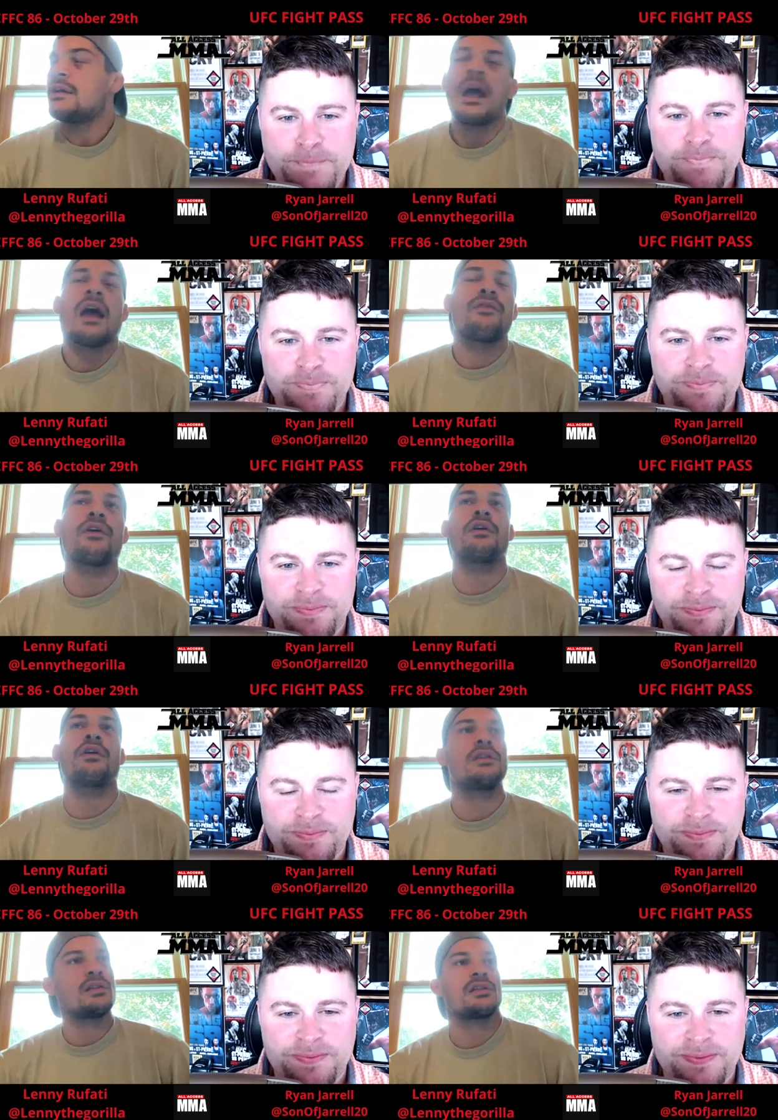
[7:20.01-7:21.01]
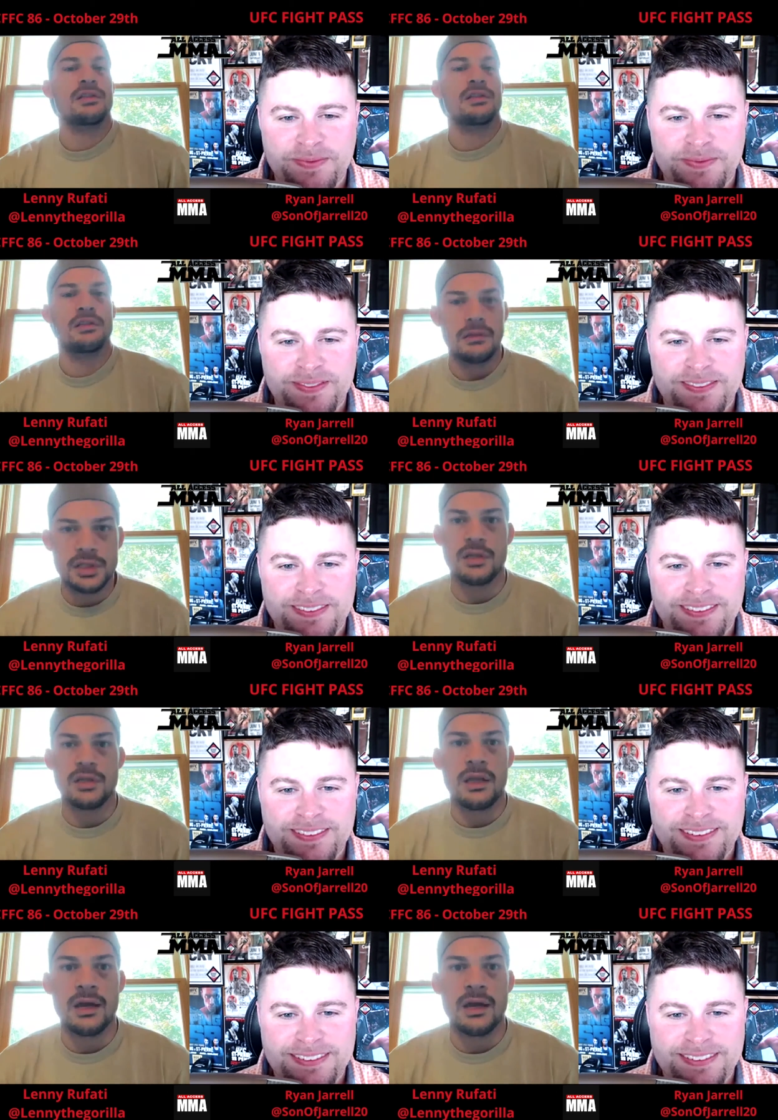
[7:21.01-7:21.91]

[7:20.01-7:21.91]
Speaker 1: It kind of felt good to just chill